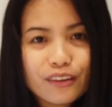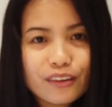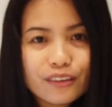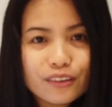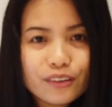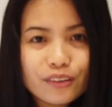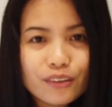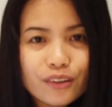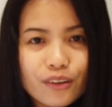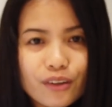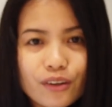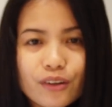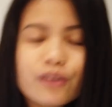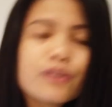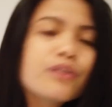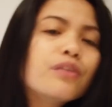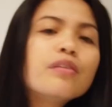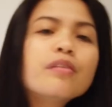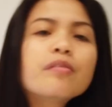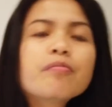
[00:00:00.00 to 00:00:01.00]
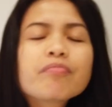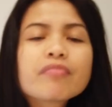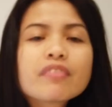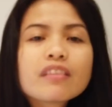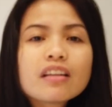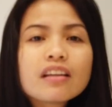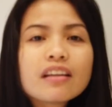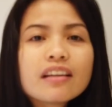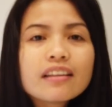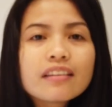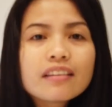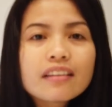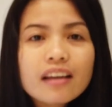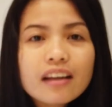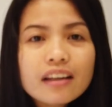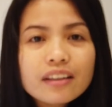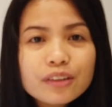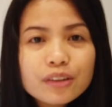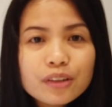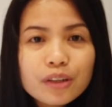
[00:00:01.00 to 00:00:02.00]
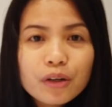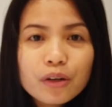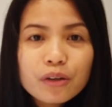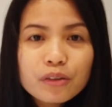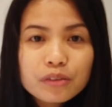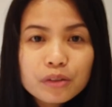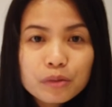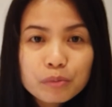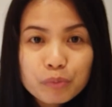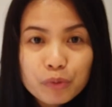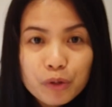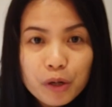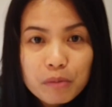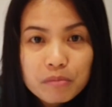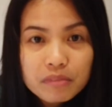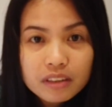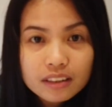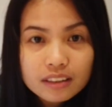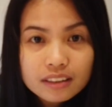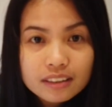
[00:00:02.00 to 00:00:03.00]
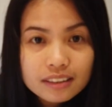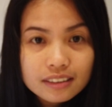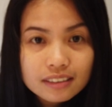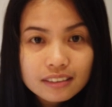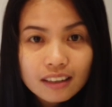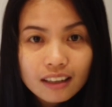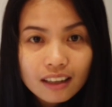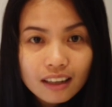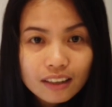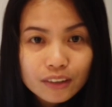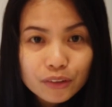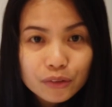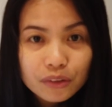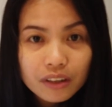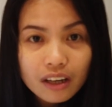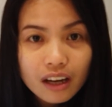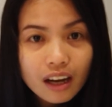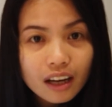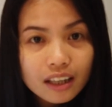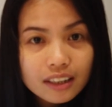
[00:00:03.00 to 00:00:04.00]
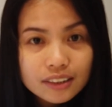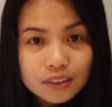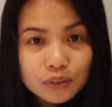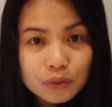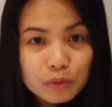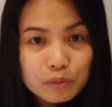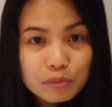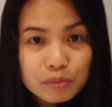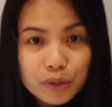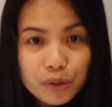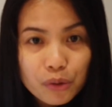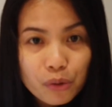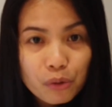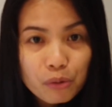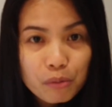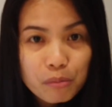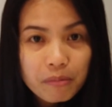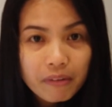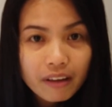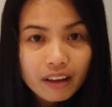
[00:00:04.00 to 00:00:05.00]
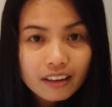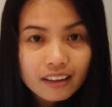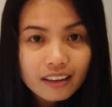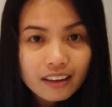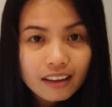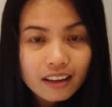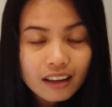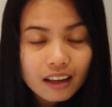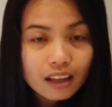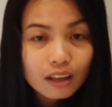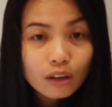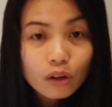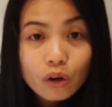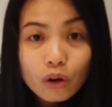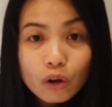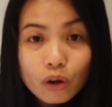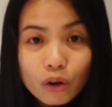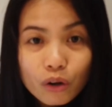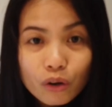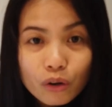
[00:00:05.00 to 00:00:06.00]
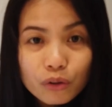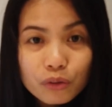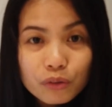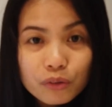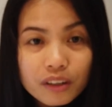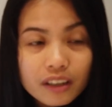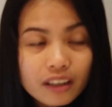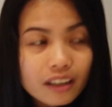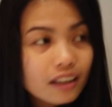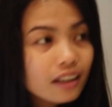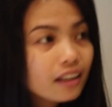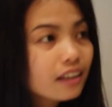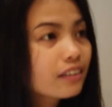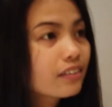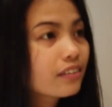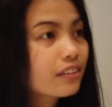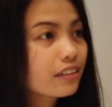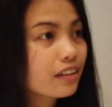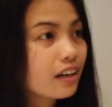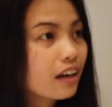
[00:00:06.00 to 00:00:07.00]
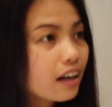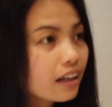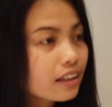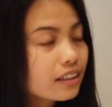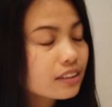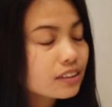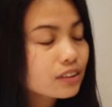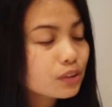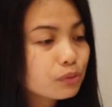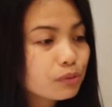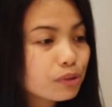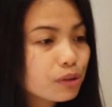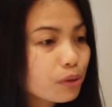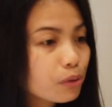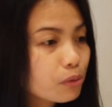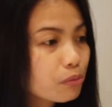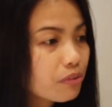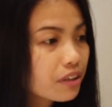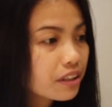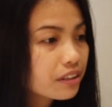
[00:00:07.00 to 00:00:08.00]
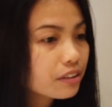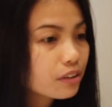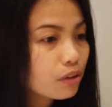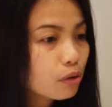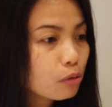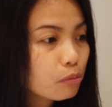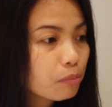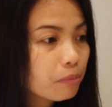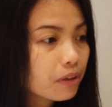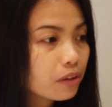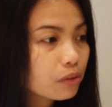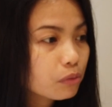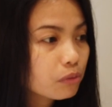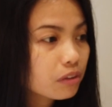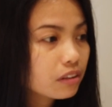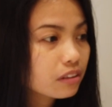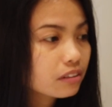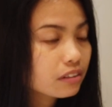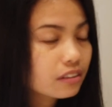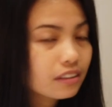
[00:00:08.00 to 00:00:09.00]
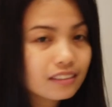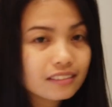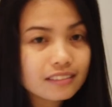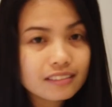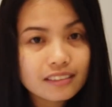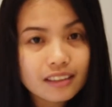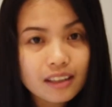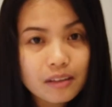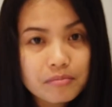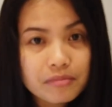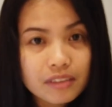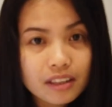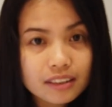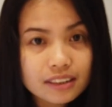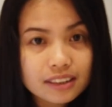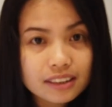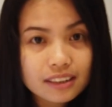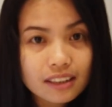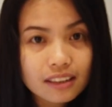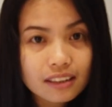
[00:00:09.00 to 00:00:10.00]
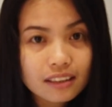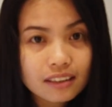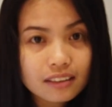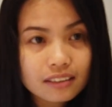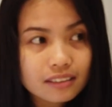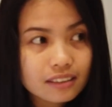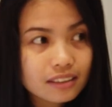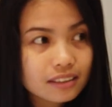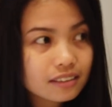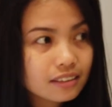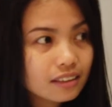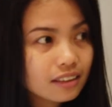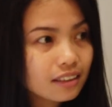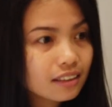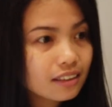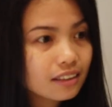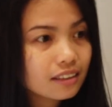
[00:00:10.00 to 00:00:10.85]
there you go. There you go. The promise. Your eyes will be opened. Hello? Their eyes were already open. Well, I'm not saying that